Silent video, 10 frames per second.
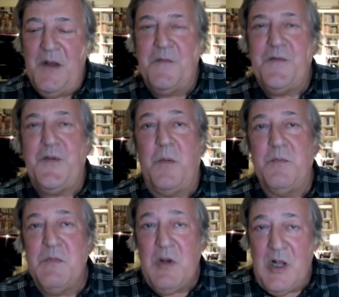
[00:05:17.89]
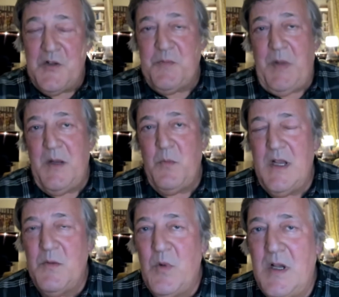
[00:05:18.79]
from close by
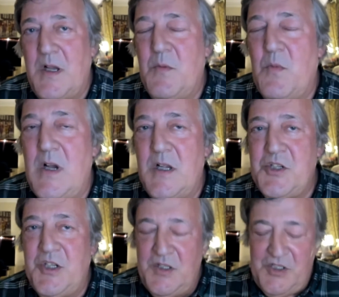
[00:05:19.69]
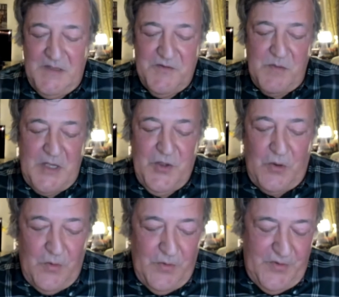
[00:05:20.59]
where she lives on Mount
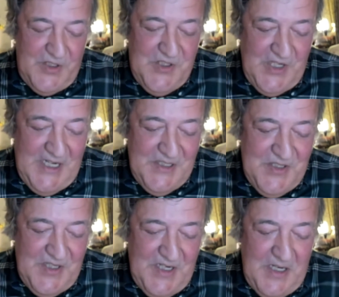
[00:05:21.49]
Orthrus, and